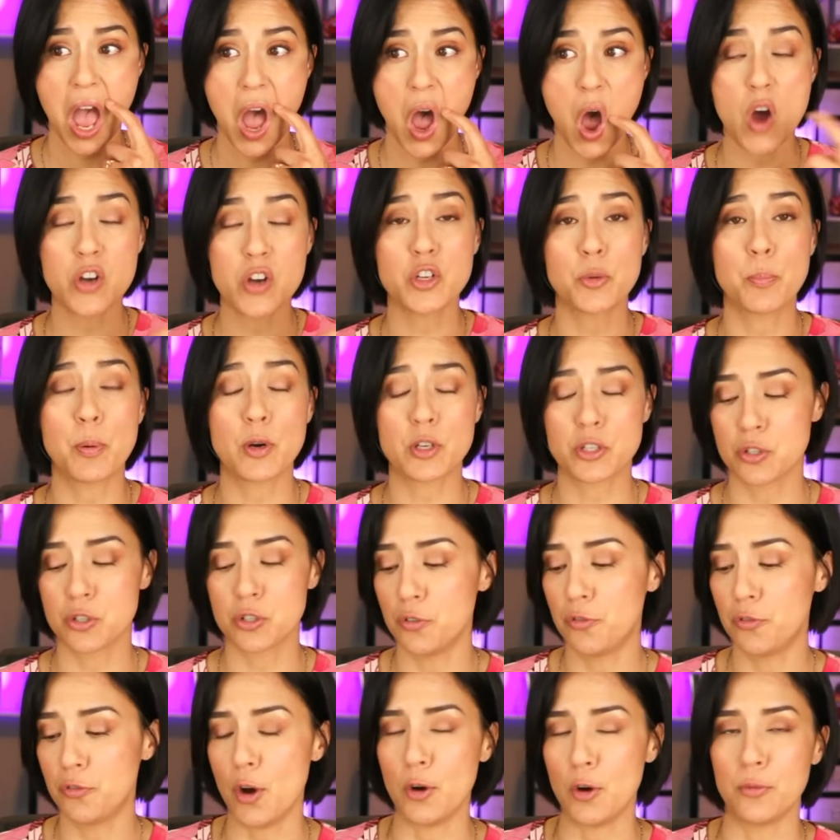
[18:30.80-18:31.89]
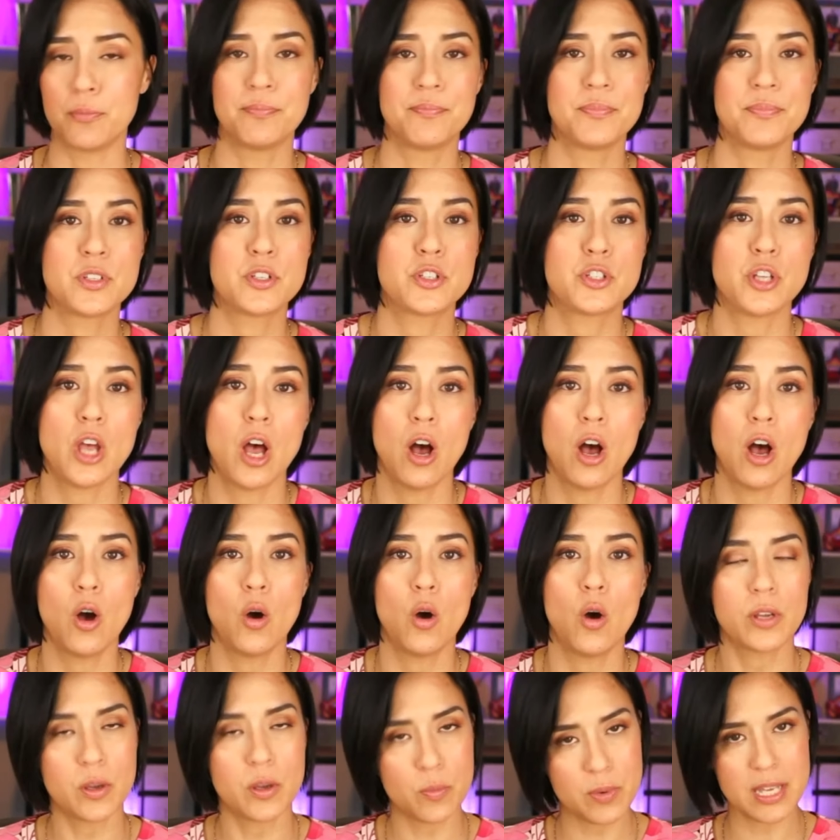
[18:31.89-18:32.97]
on your personal phone.
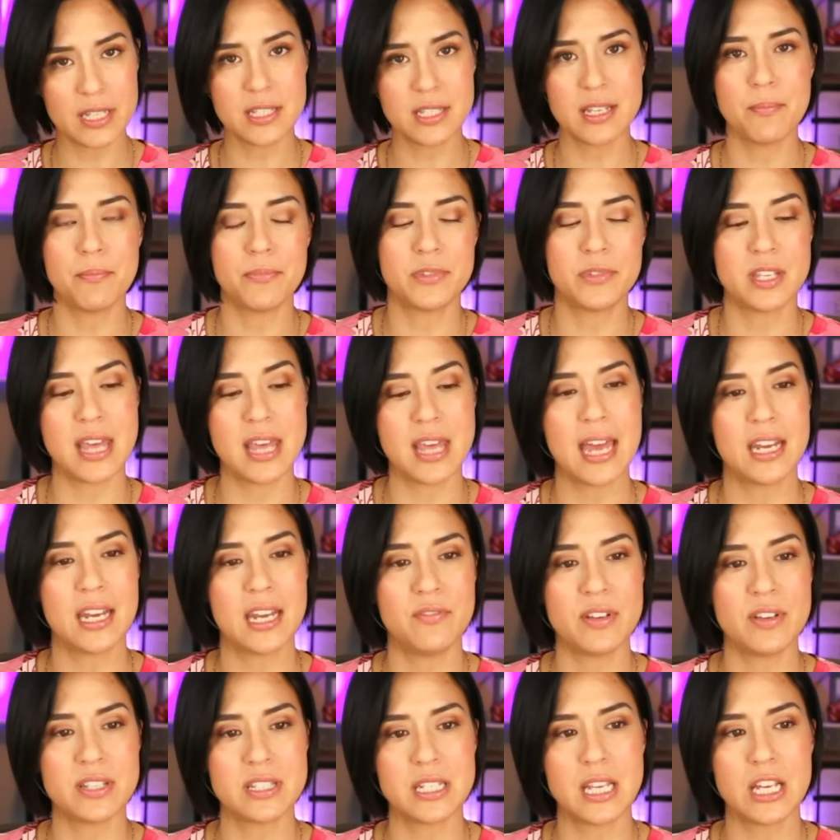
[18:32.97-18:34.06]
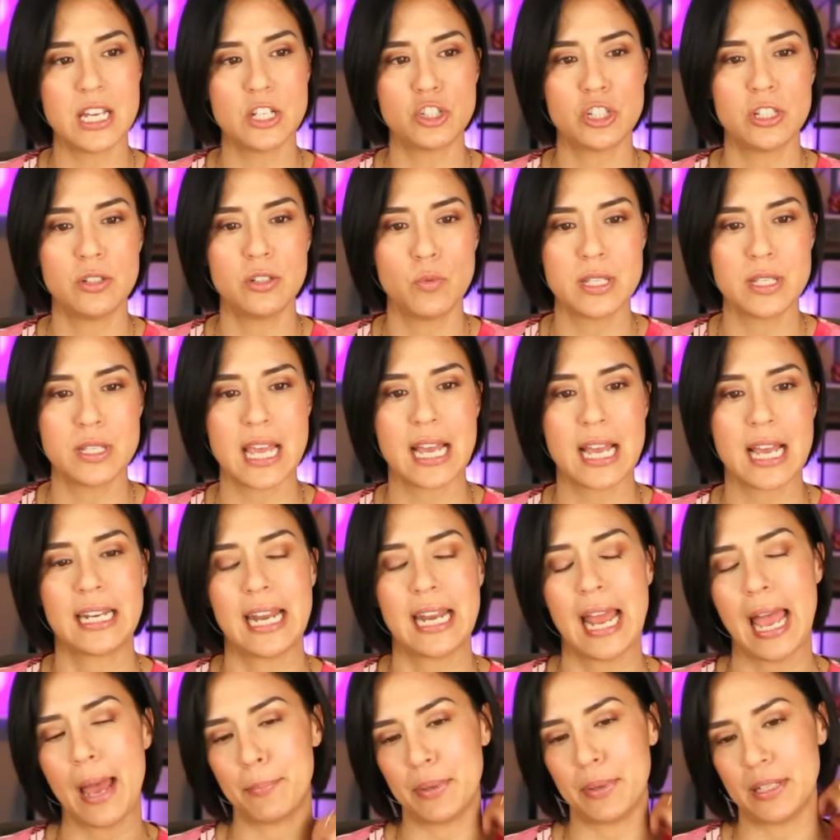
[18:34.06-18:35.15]
So can we get to that investigation? When's that going to
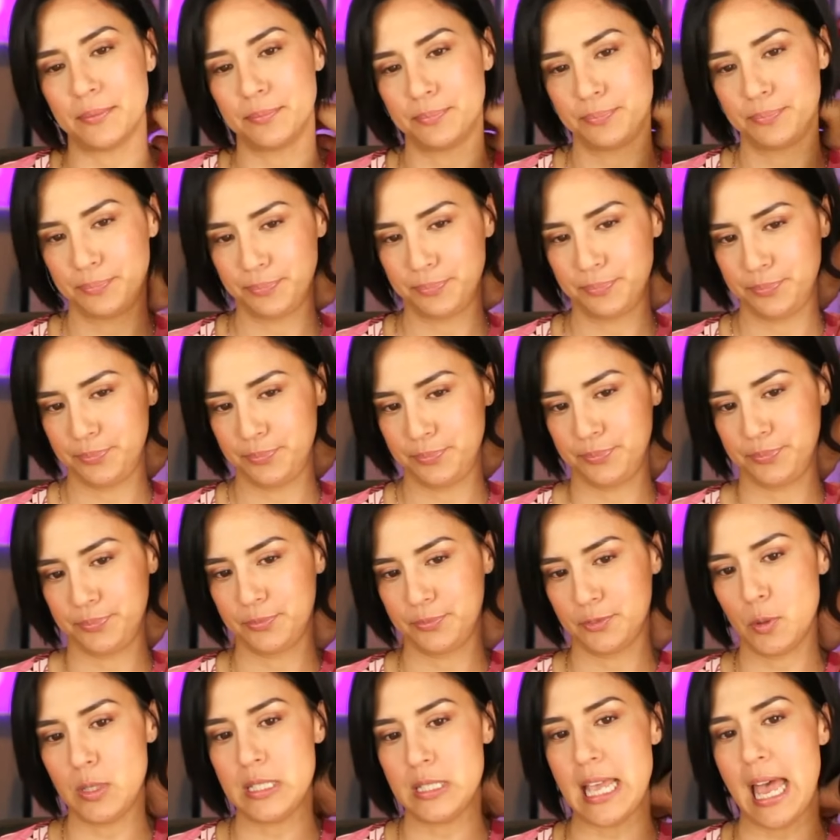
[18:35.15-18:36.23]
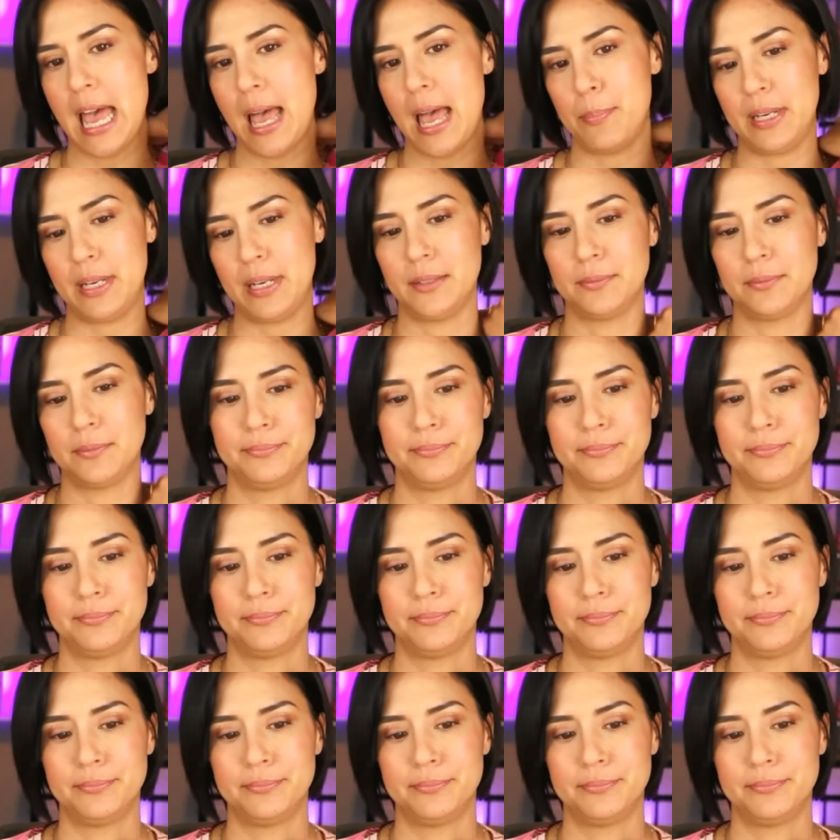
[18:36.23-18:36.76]
happen? When's that happening?